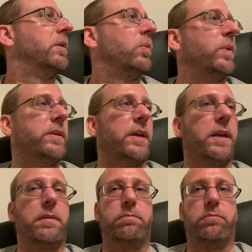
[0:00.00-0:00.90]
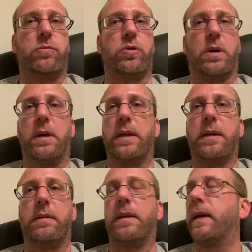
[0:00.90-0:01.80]
Whiskey,
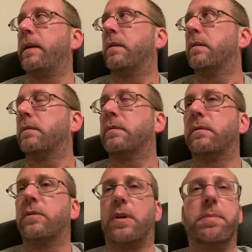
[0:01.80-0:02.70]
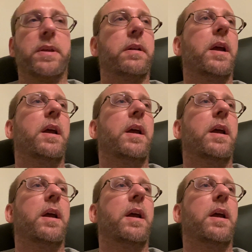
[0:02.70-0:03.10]
Charlie, Niner, something.